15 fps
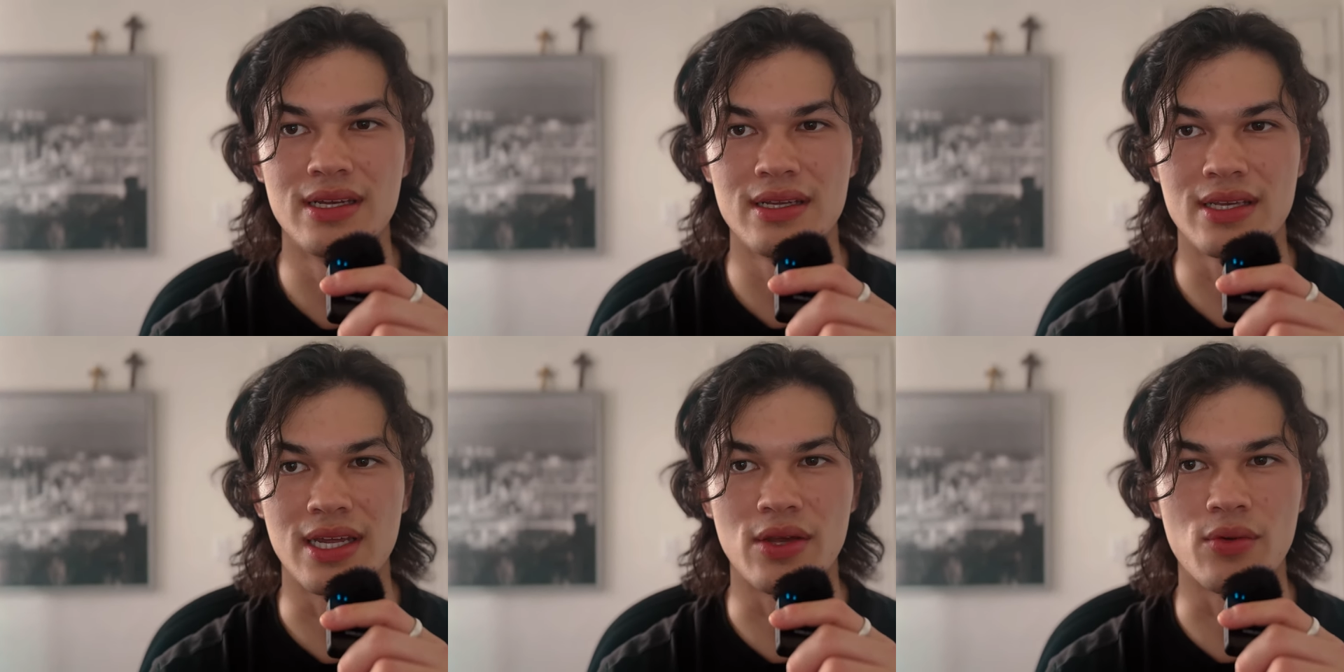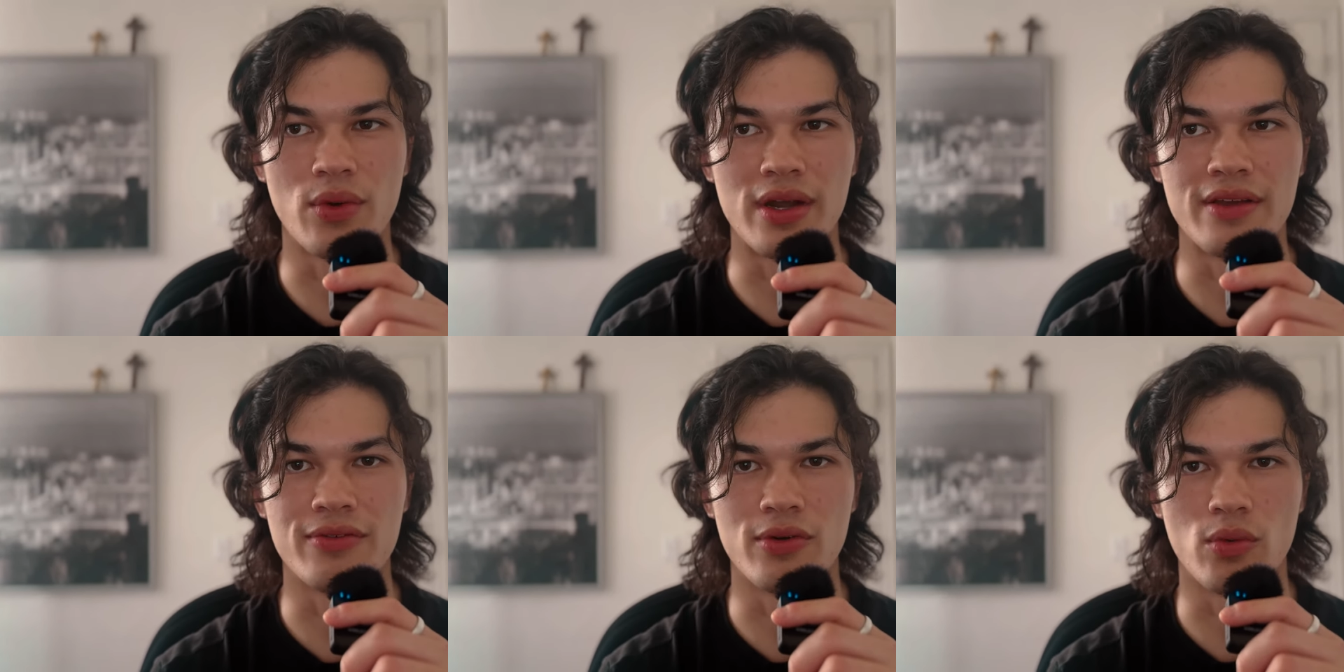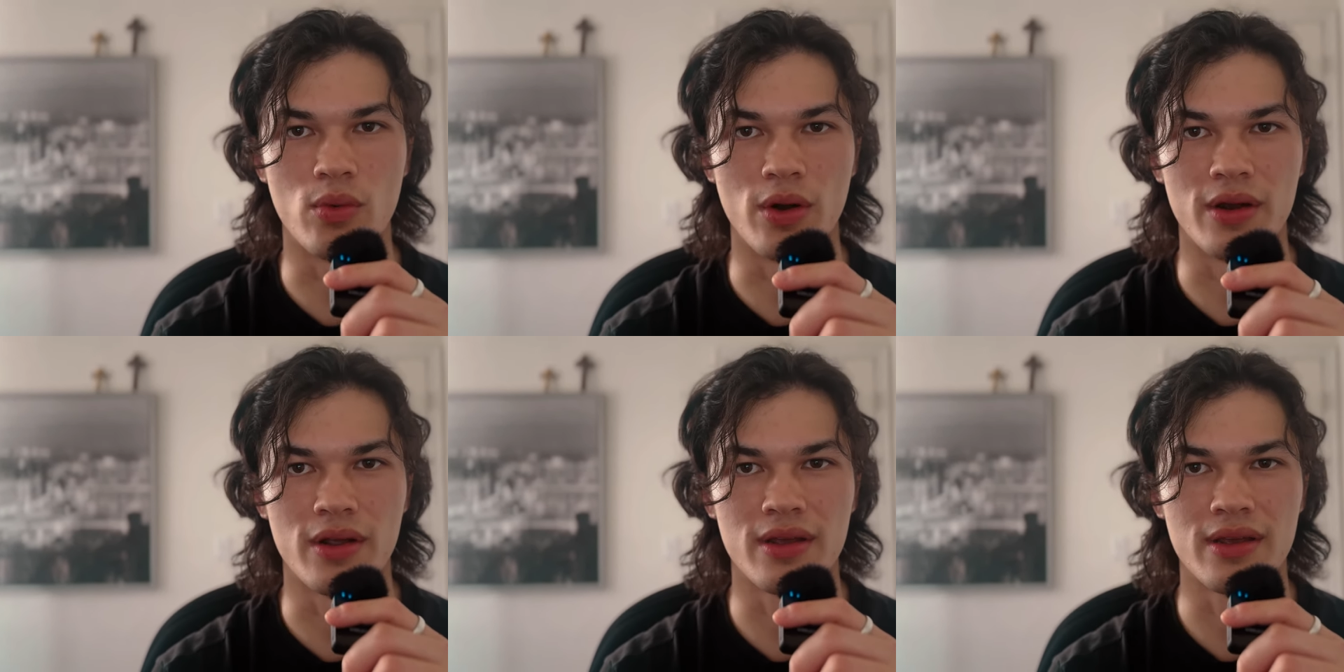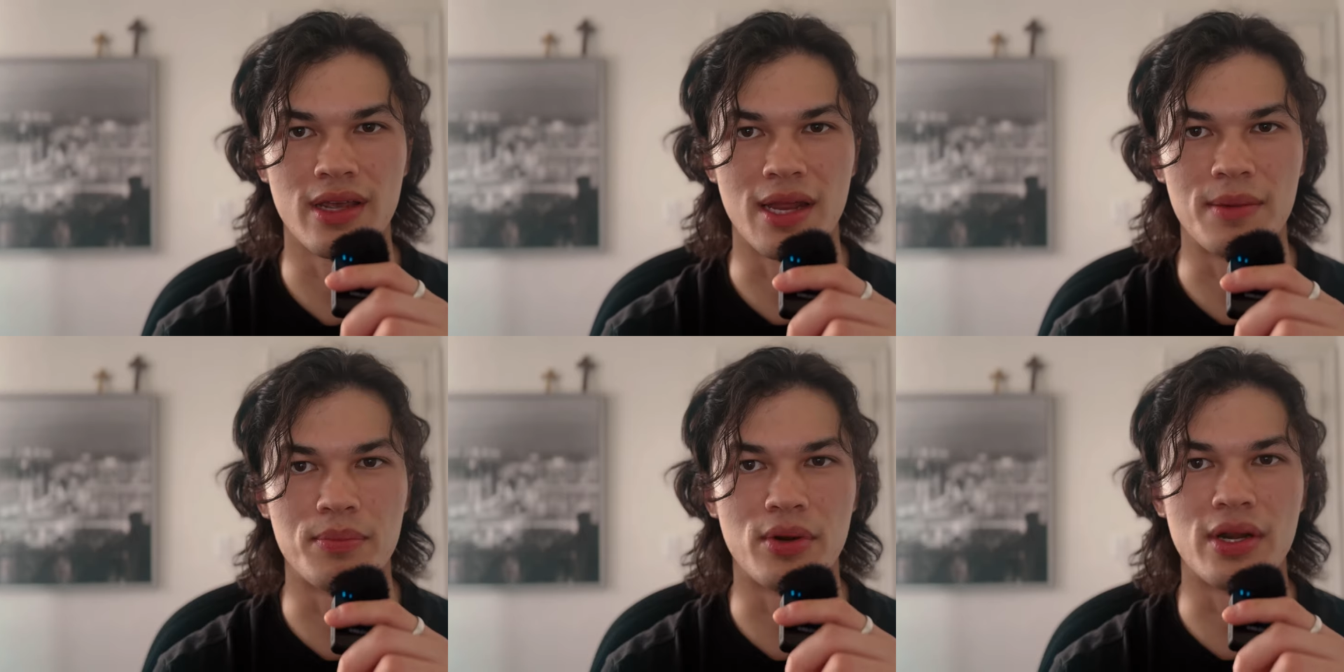getting ready for work,
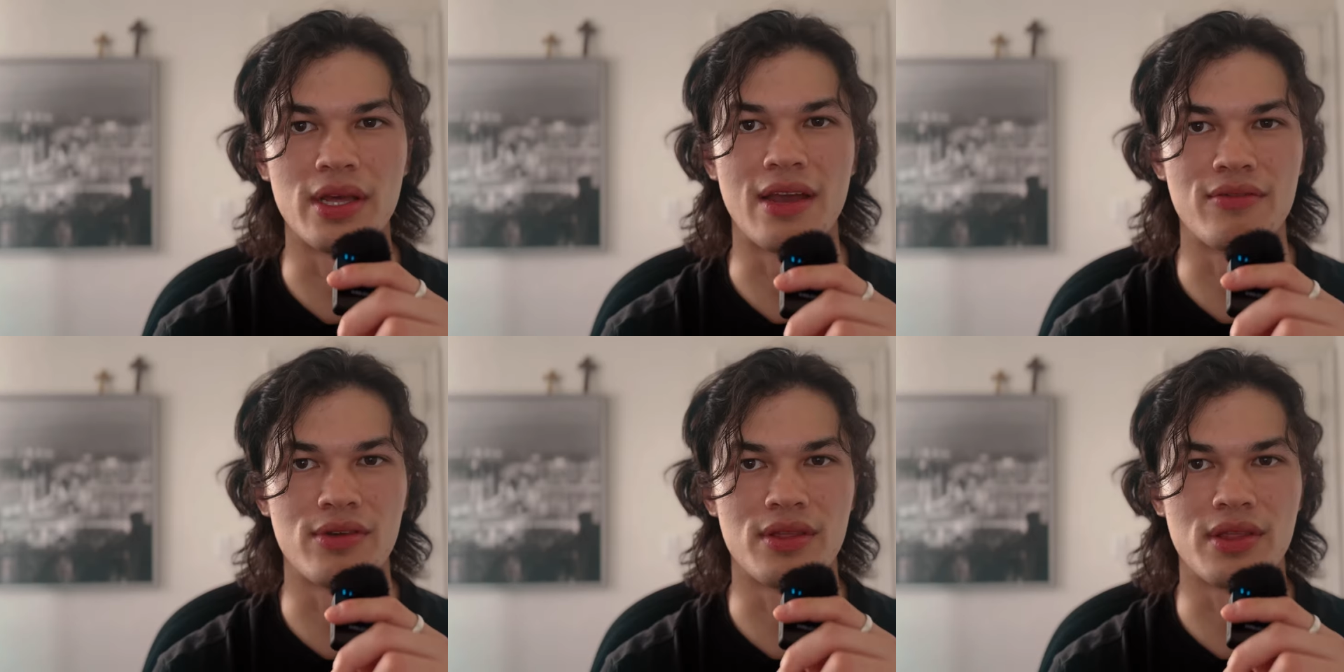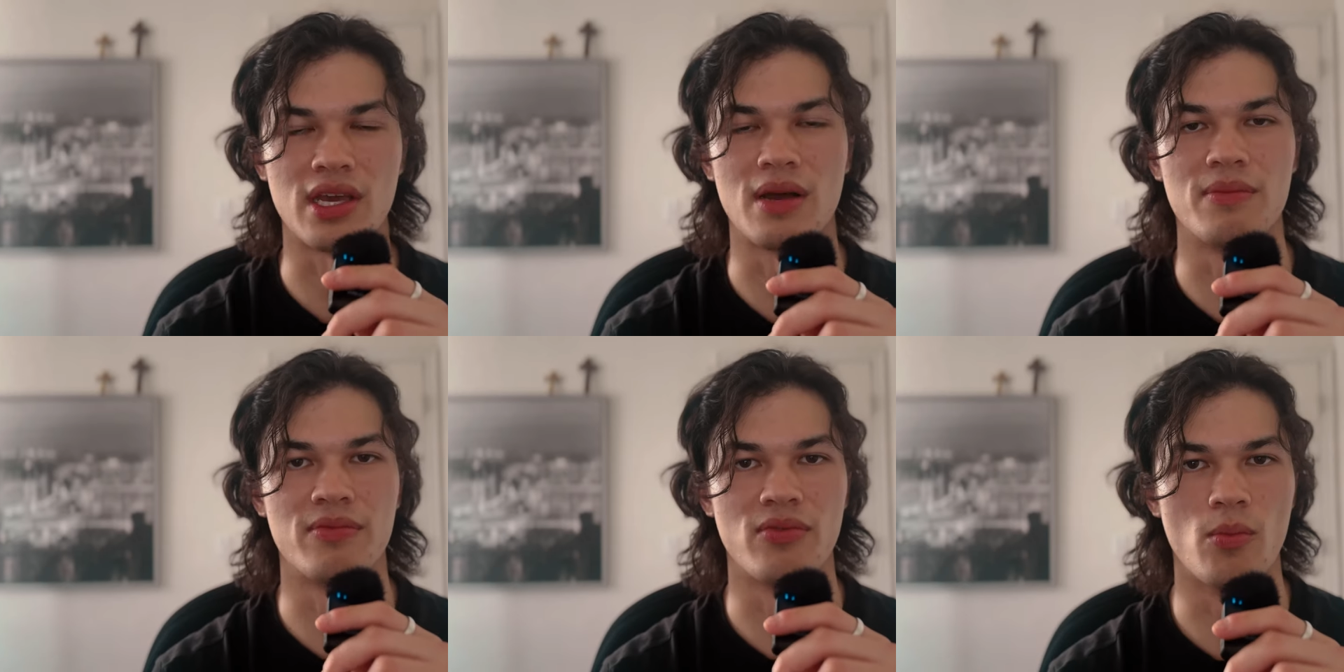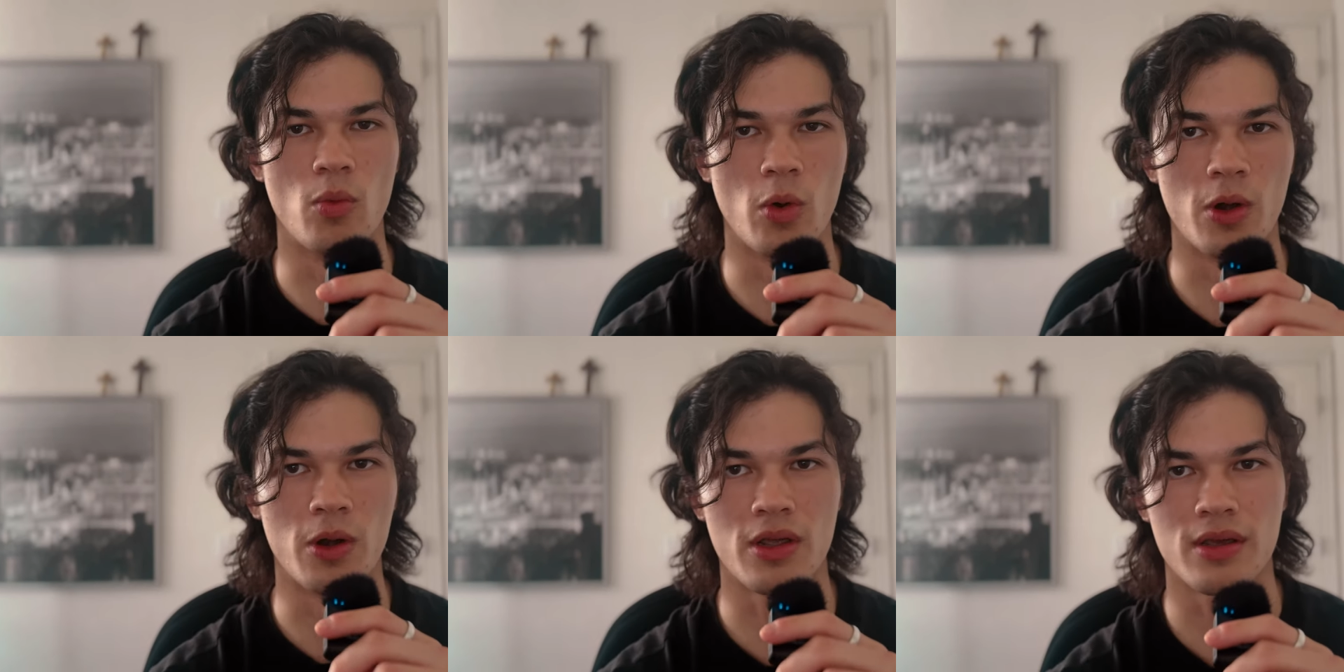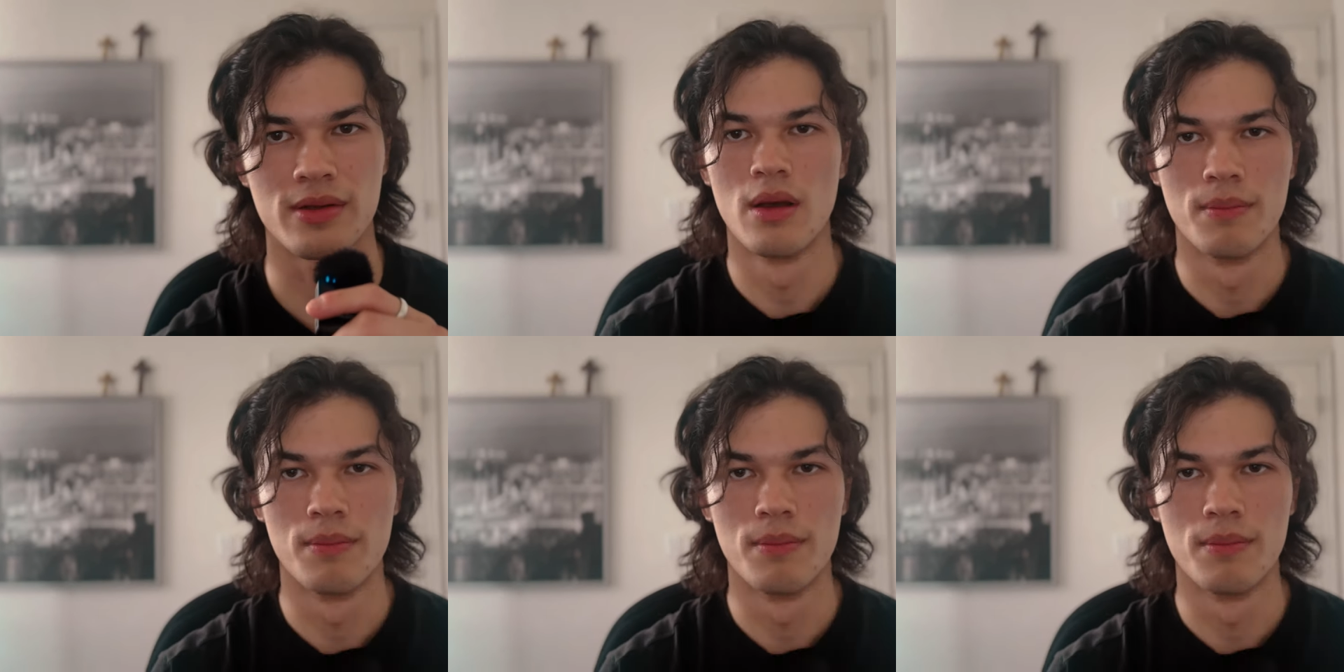and putting everything up from work.